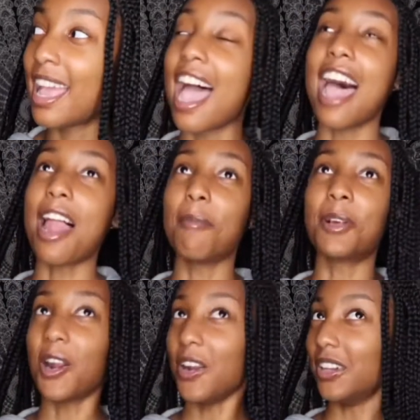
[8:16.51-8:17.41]
and I'm
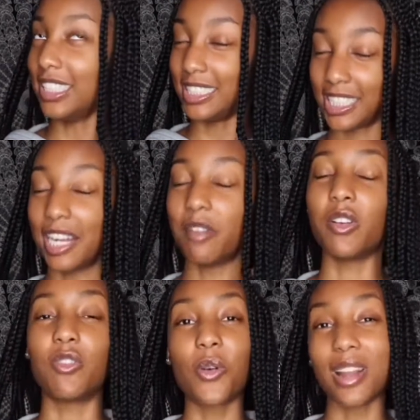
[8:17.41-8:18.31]
currently sitting
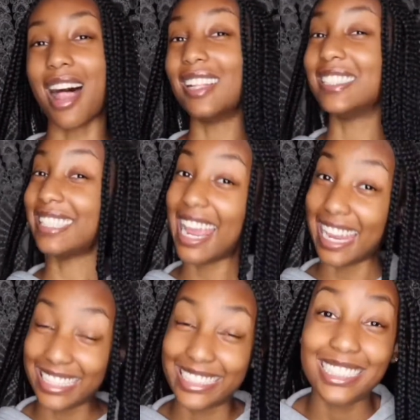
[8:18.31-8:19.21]
with
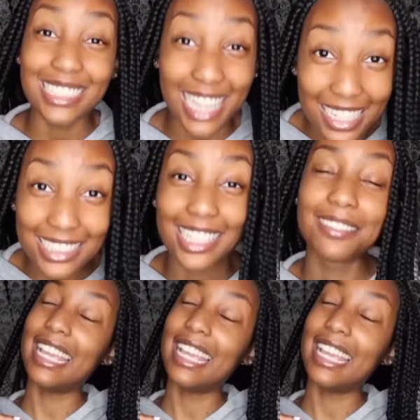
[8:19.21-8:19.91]
$4.80